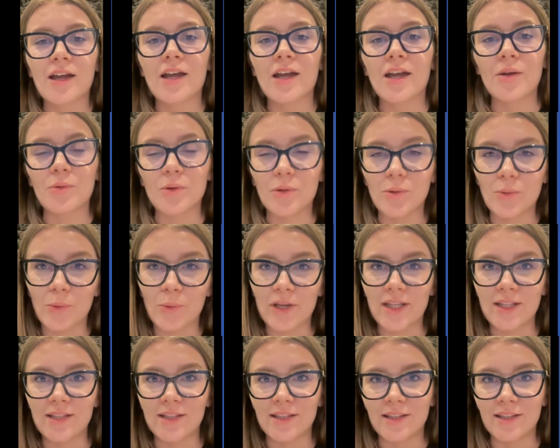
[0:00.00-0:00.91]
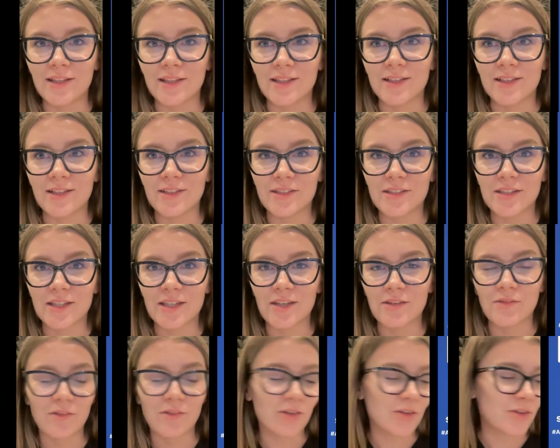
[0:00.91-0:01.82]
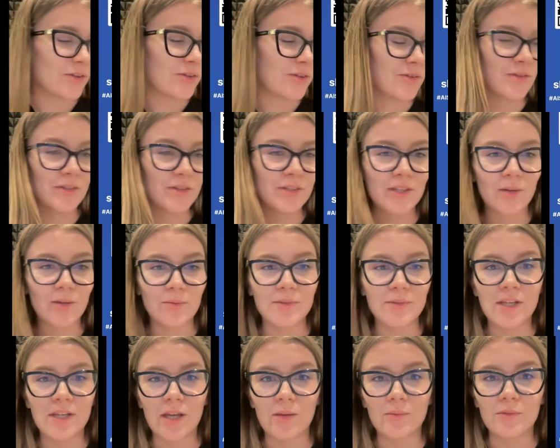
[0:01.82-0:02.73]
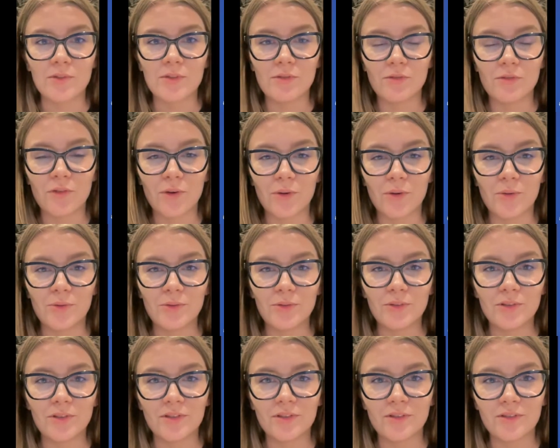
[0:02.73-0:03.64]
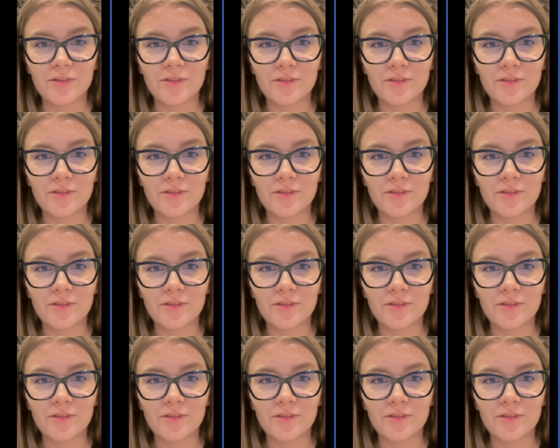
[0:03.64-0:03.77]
I will wait a little to give you some time to vote.